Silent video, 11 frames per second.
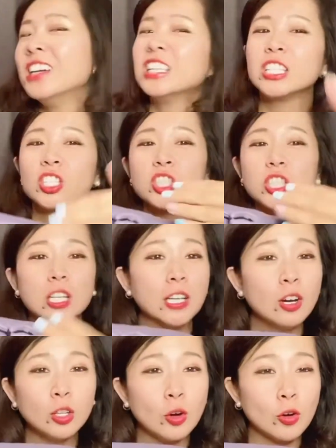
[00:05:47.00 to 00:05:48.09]
the
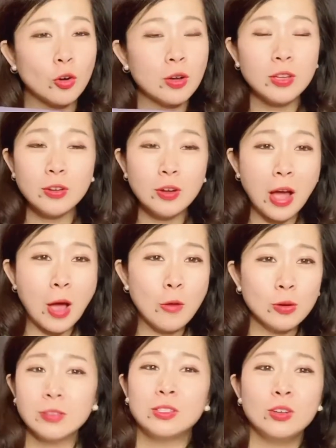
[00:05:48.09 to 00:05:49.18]
Chanel logo, you know, I
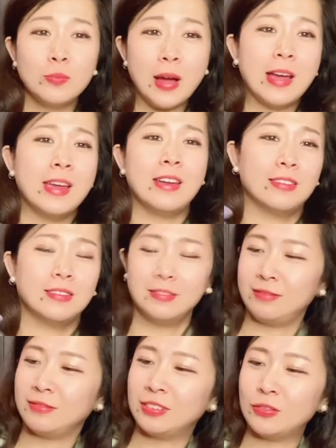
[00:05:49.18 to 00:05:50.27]
would still buy it
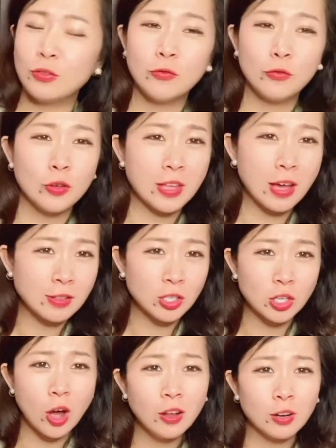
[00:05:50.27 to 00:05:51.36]
for $4,000
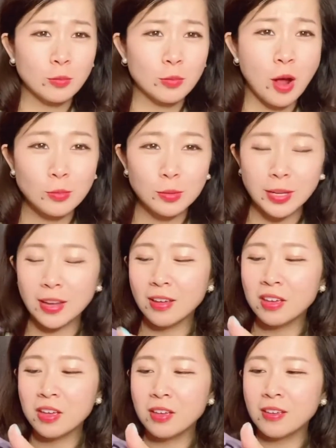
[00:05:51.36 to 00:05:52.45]
probably.
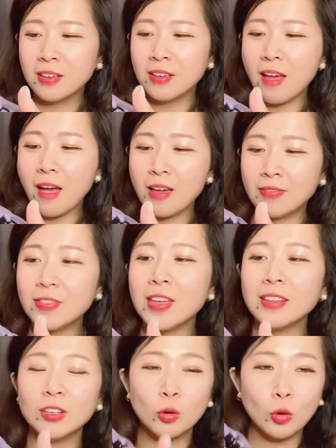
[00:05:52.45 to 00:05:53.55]
I
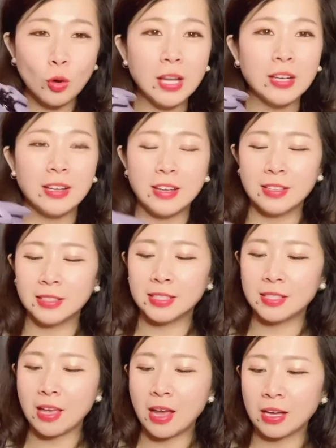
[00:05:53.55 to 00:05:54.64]
think the quality is
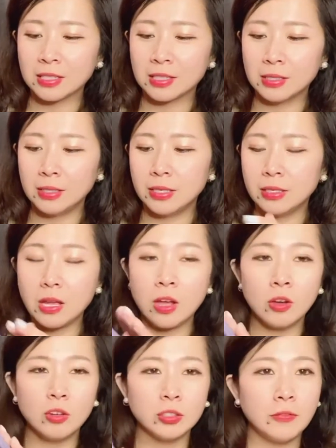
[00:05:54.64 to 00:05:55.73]
excellent.
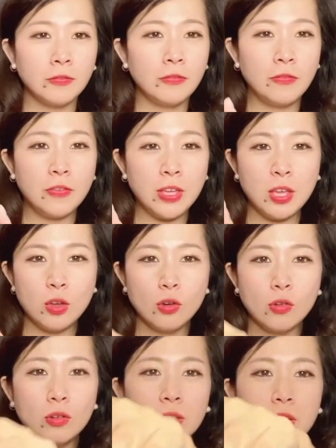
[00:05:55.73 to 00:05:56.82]
Oh, the feel,
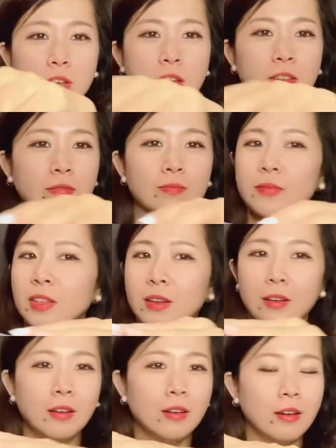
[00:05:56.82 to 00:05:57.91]
you can,
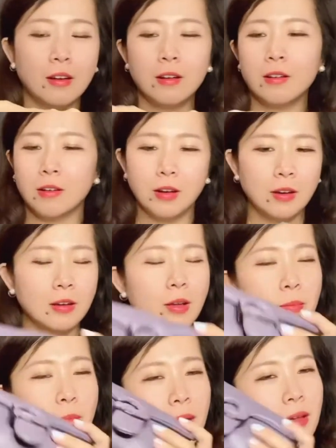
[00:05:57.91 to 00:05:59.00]
oh
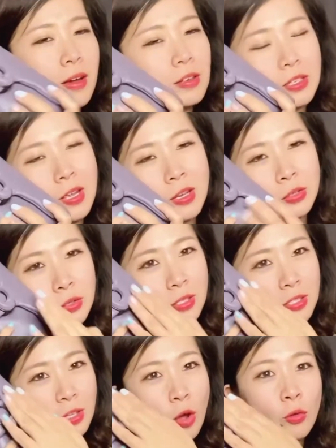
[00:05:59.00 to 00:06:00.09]
my gosh, I can do this
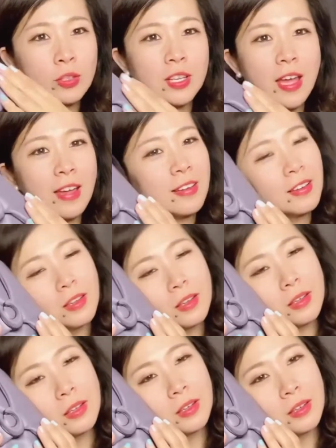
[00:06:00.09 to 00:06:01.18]
all day.
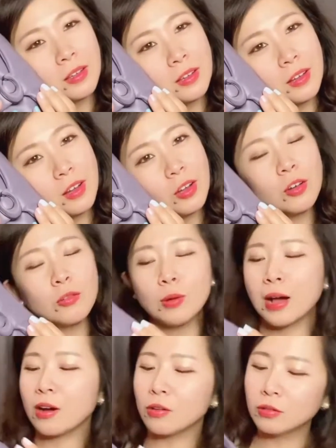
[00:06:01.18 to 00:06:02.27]
Oh
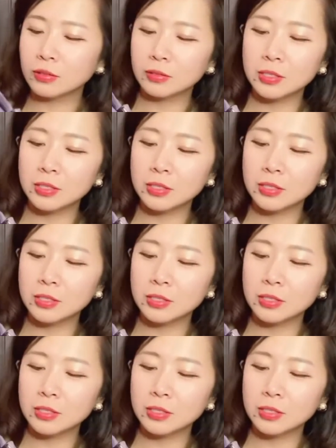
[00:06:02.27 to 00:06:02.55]
wow, this